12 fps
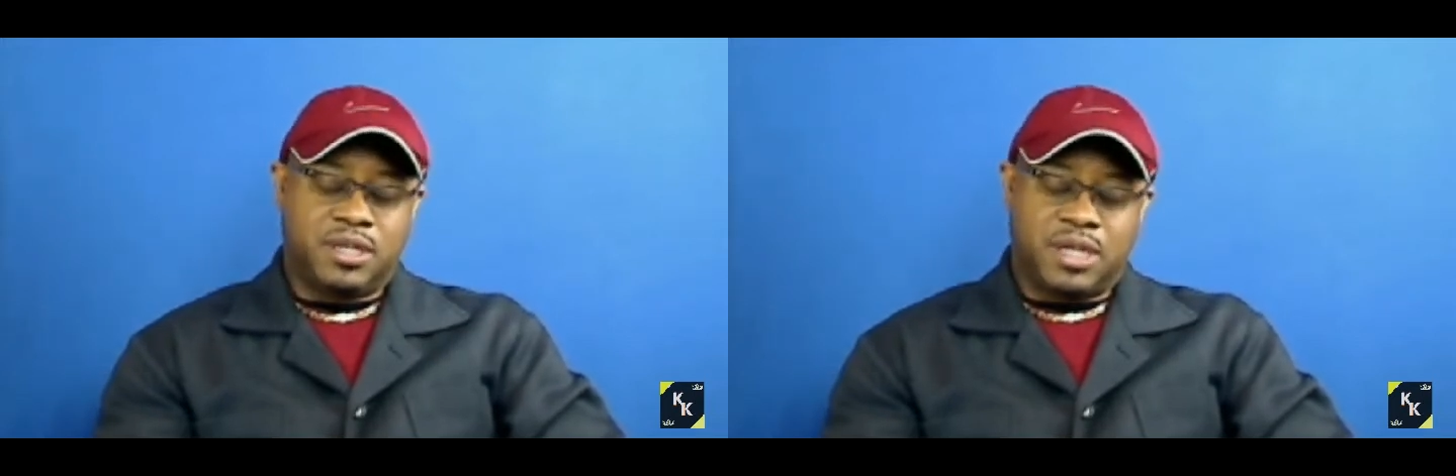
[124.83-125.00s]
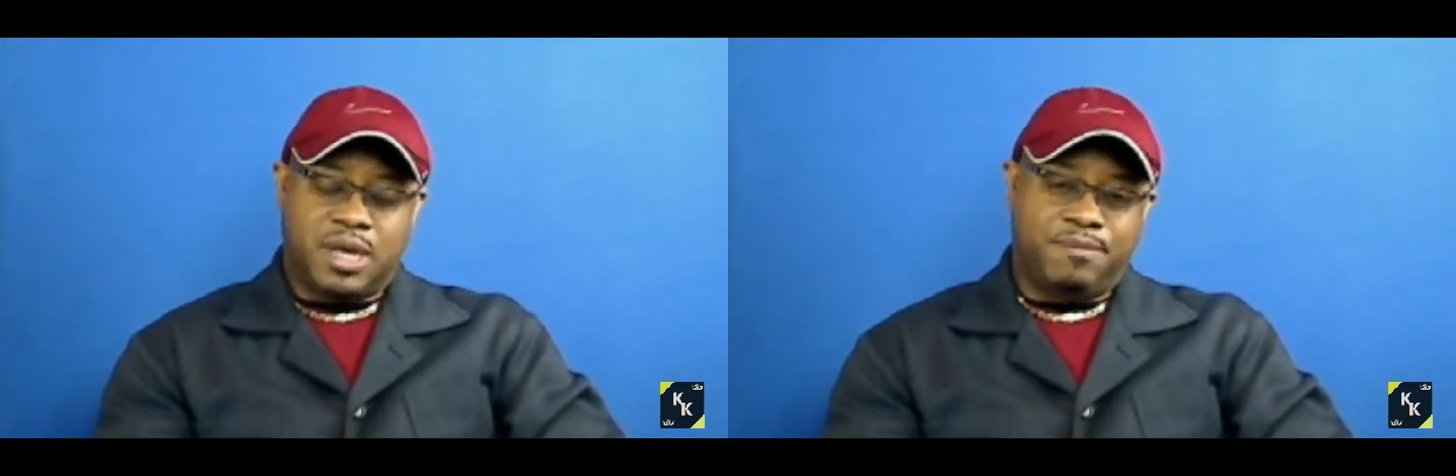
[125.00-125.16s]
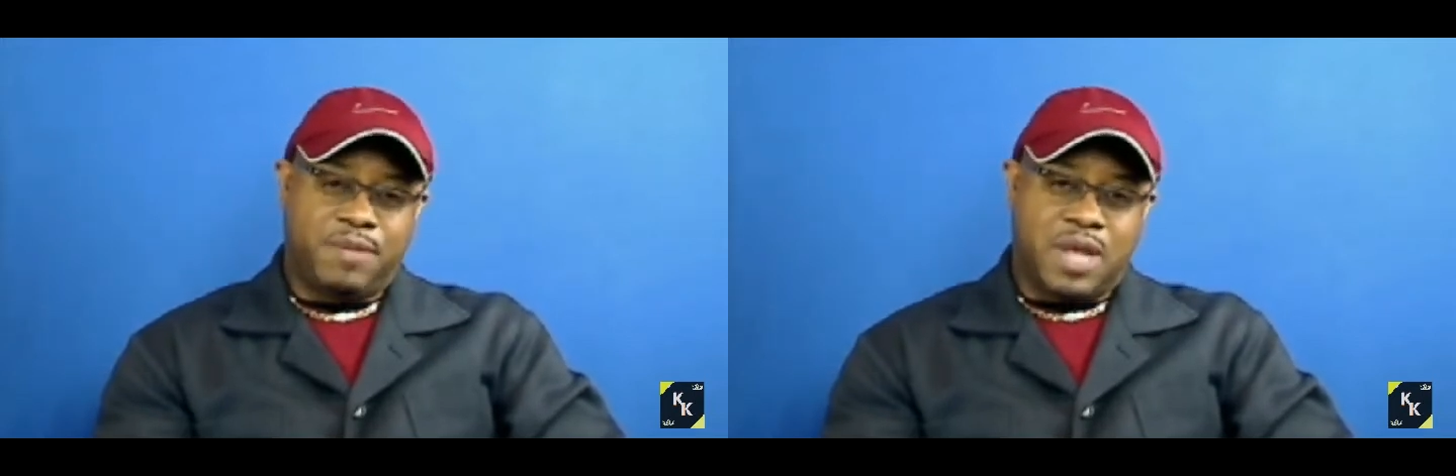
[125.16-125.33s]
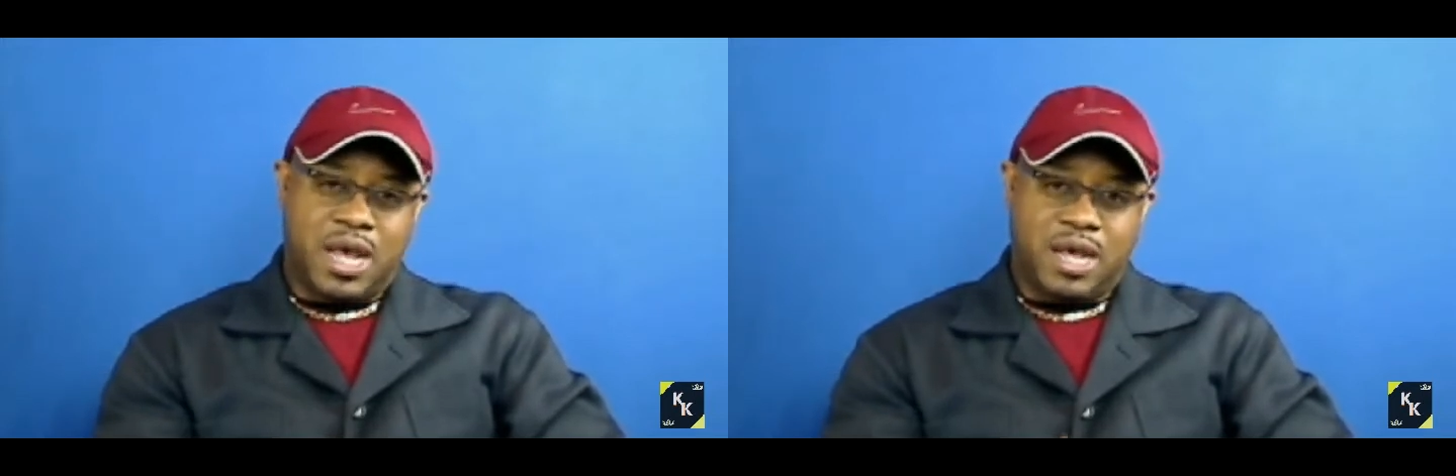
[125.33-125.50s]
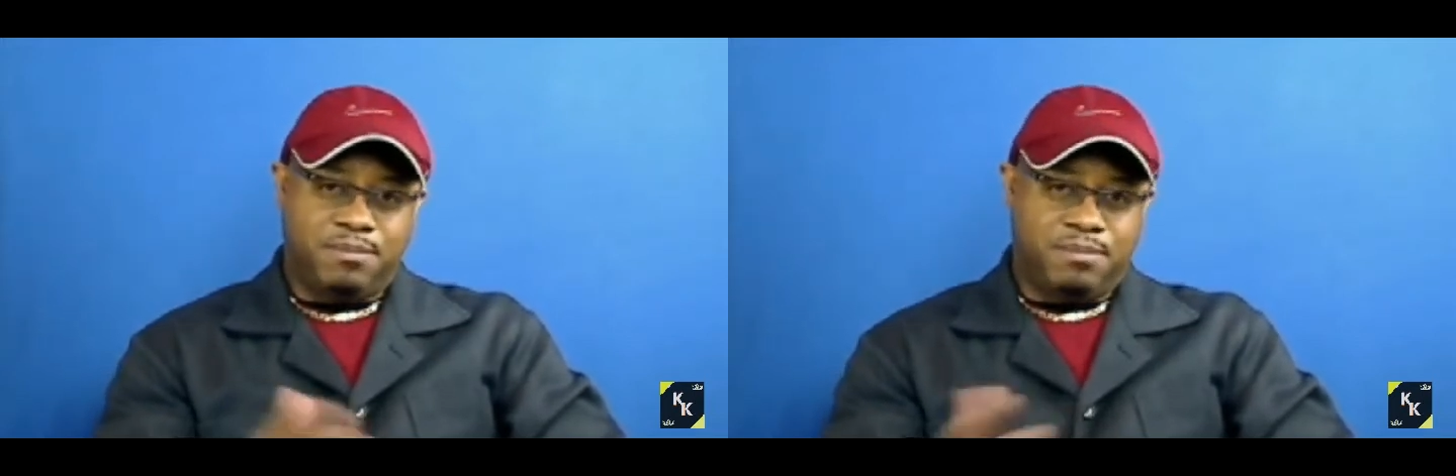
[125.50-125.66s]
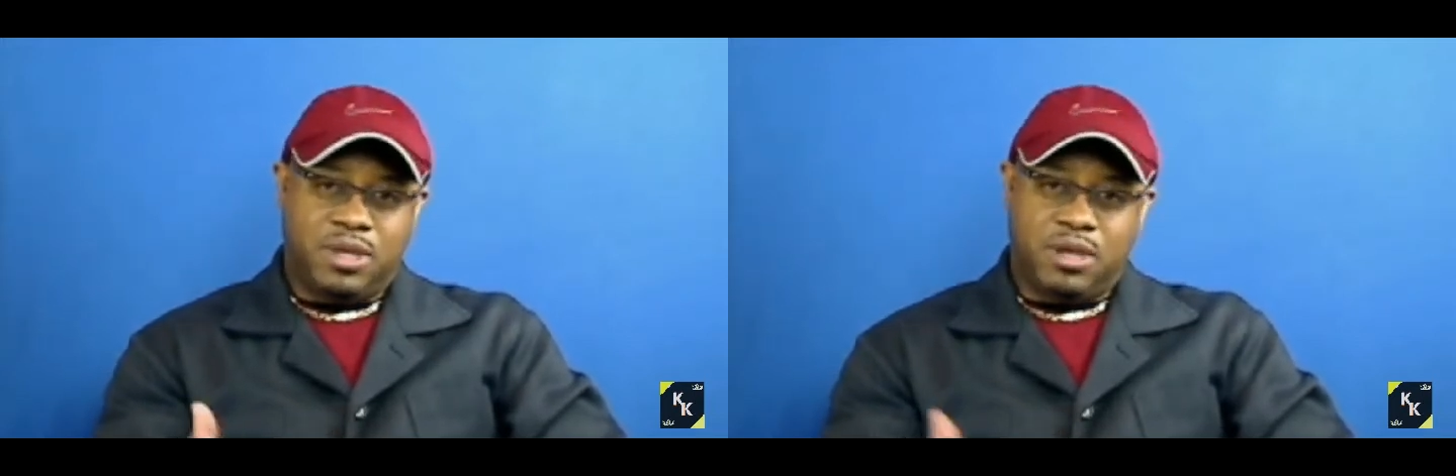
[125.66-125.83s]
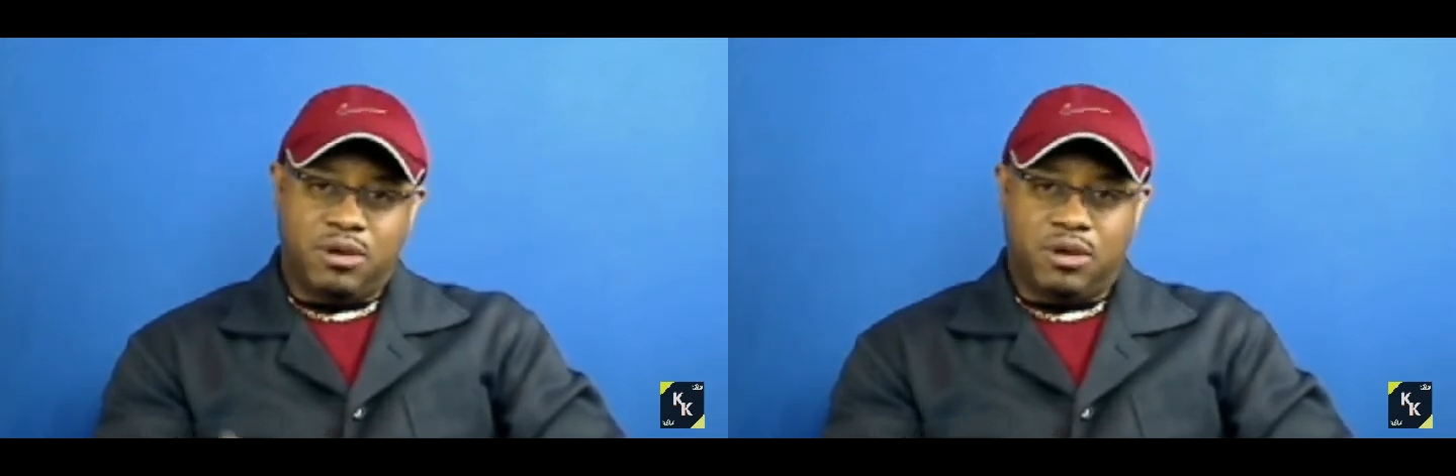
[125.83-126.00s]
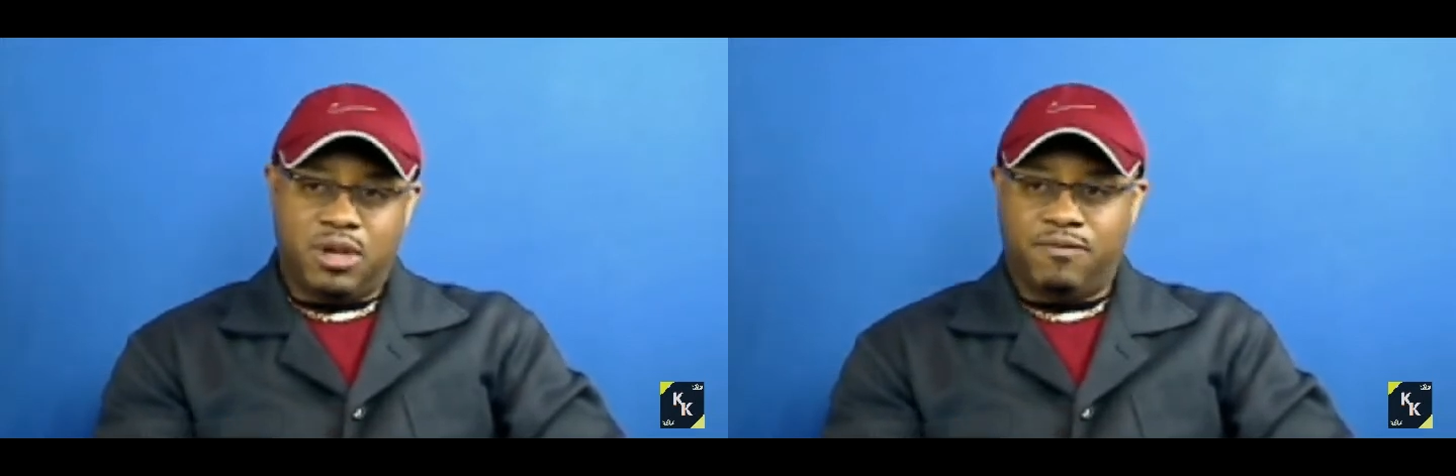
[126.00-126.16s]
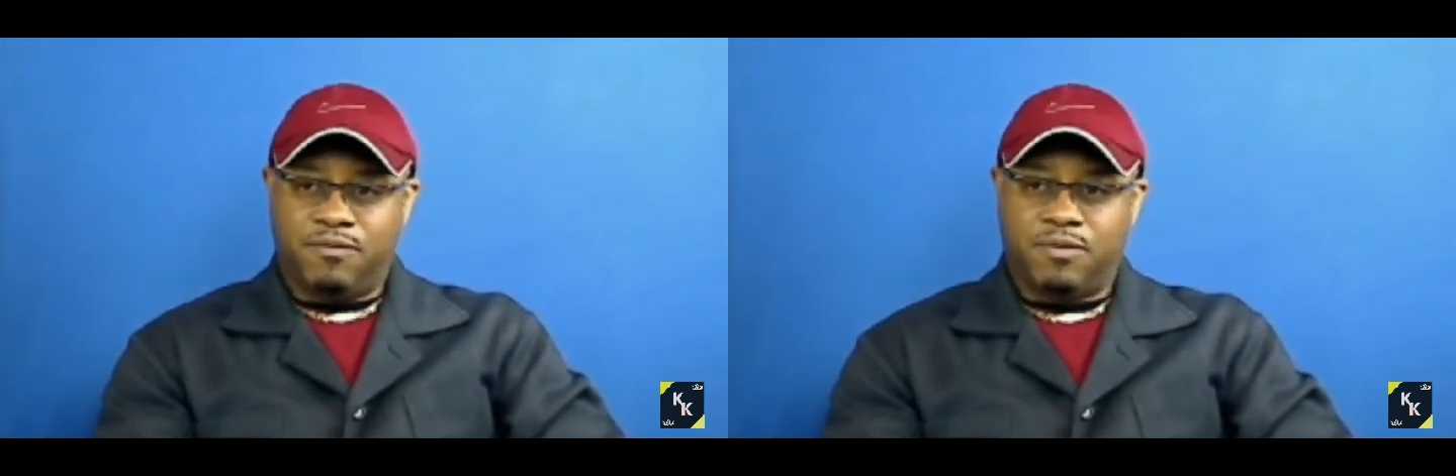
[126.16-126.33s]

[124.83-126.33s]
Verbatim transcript: I'm not hearing it